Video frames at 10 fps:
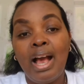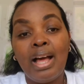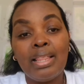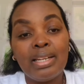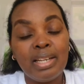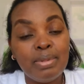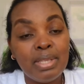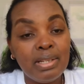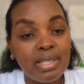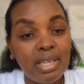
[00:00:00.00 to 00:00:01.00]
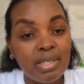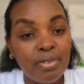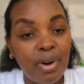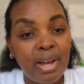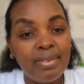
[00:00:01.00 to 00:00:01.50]
Other times they will say it's
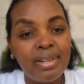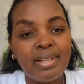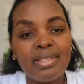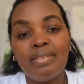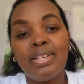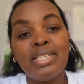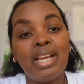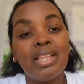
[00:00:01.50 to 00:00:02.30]
four hundred seventy.